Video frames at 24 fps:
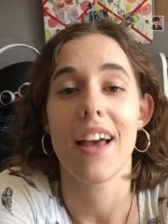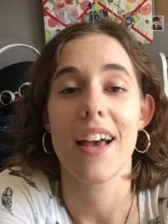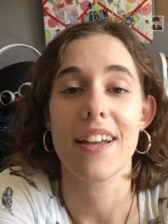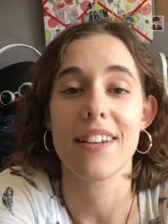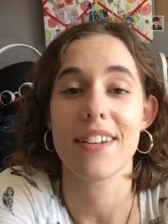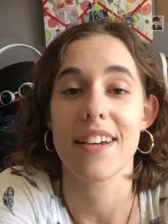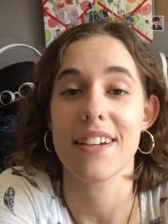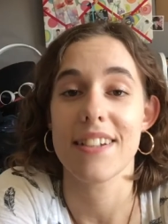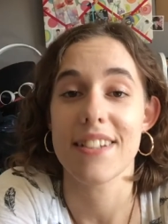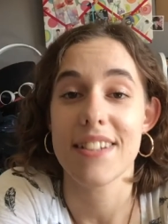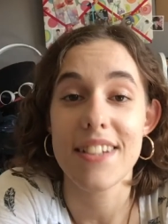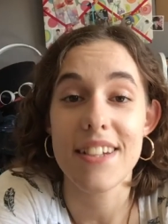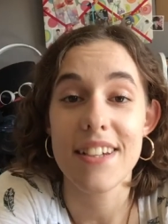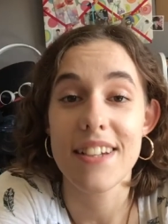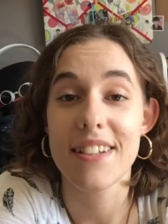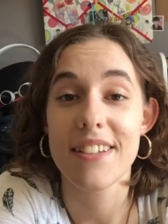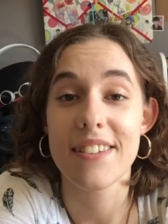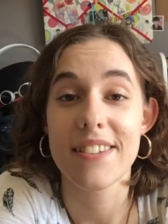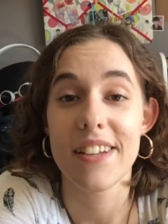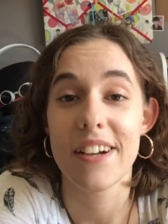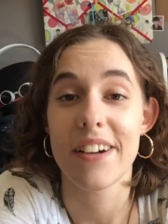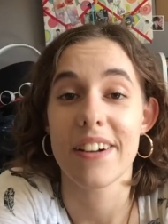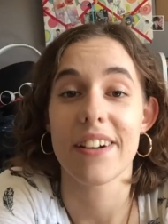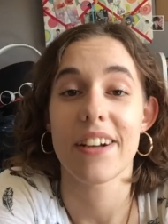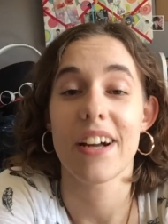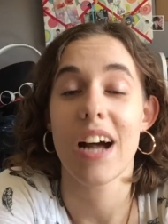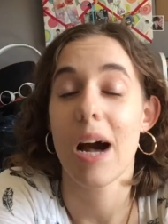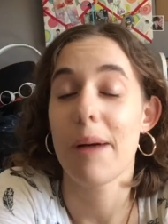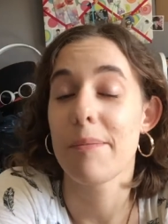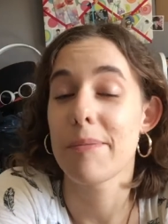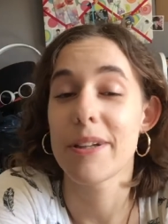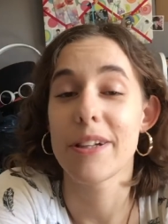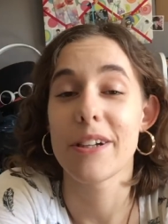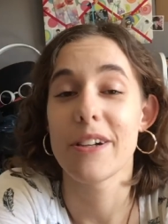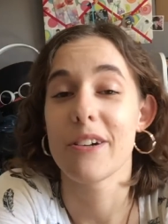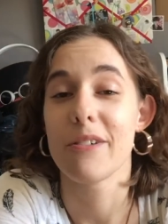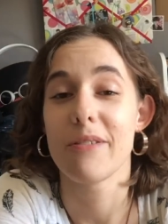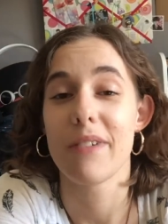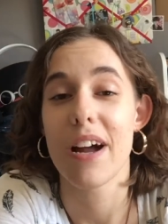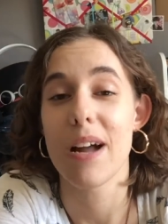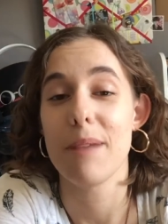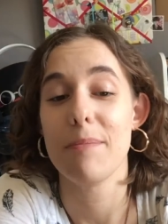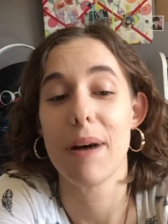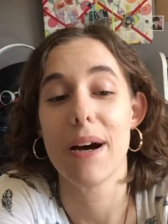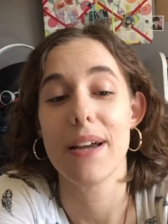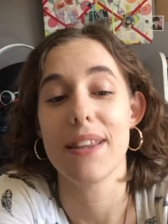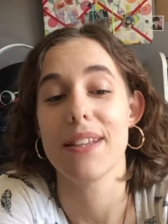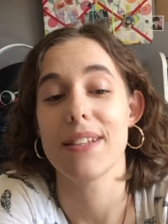and ideas are coming your way
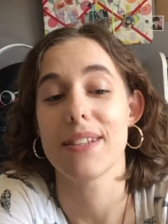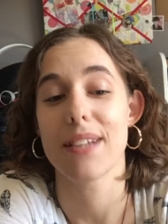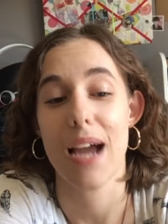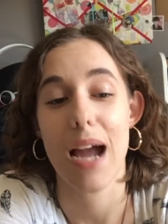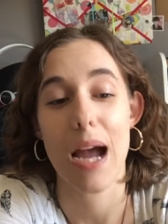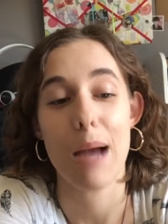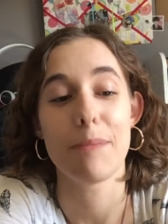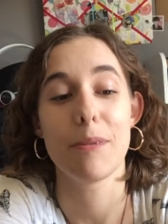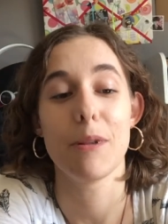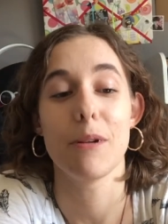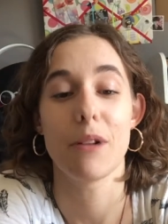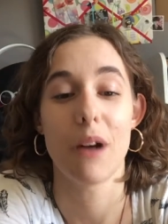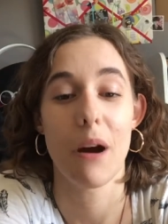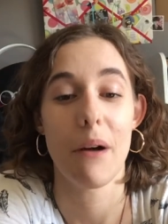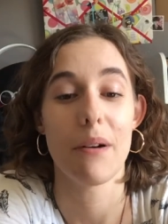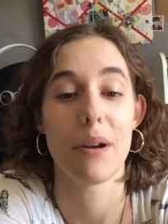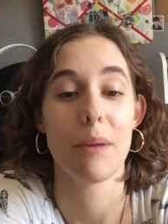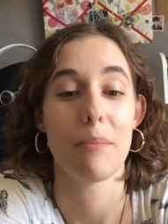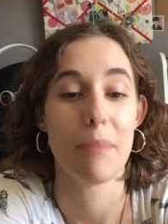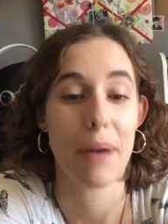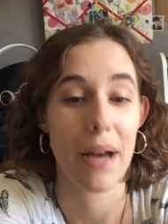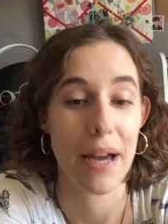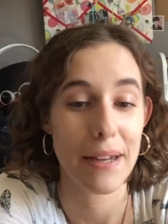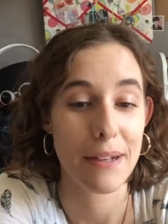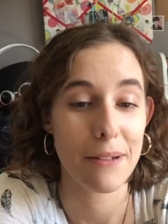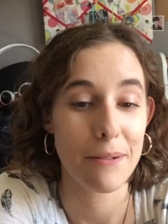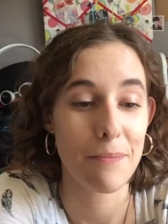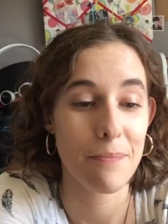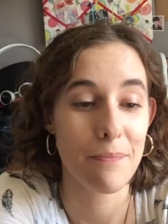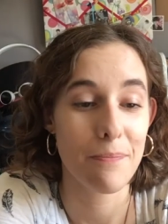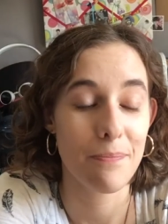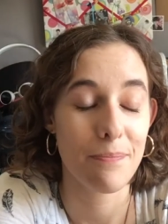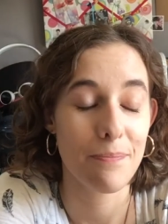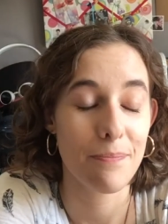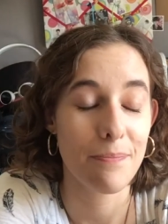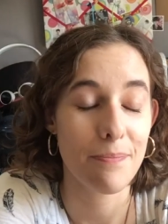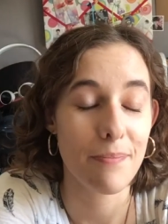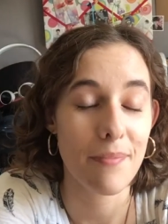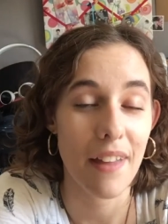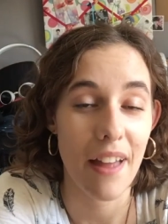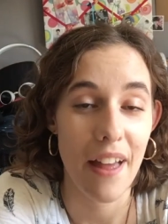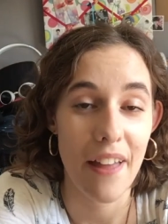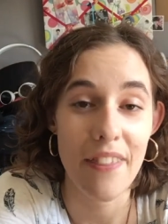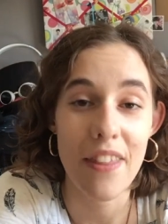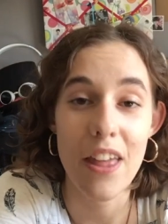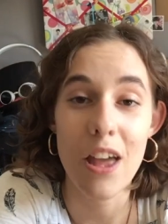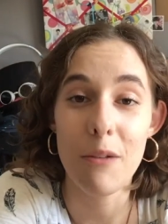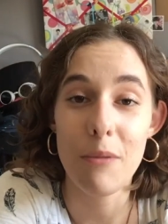by the time you go to bed.
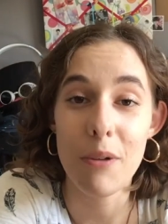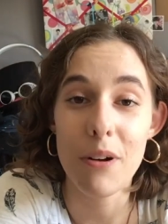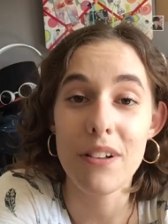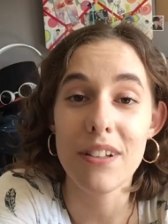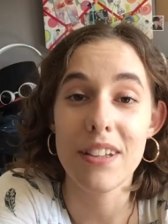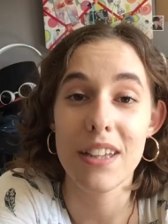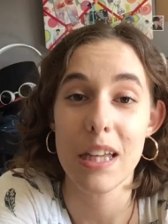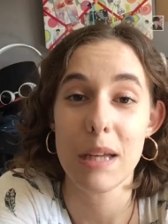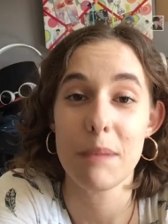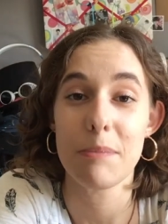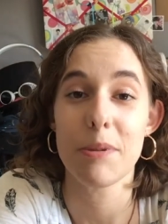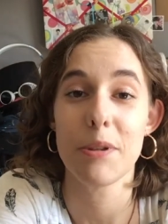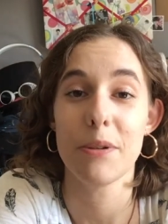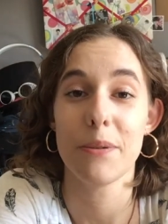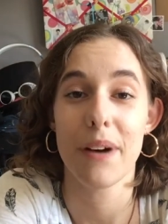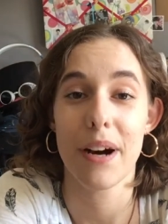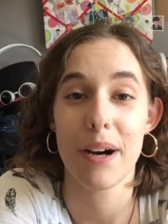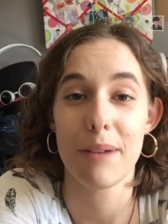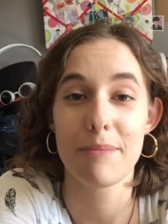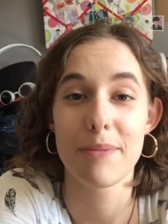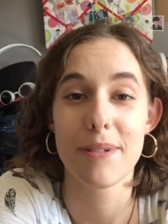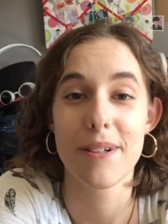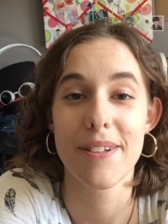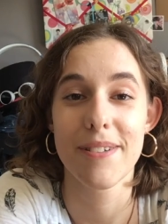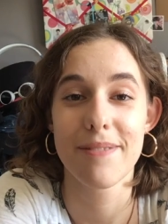And they will keep you up.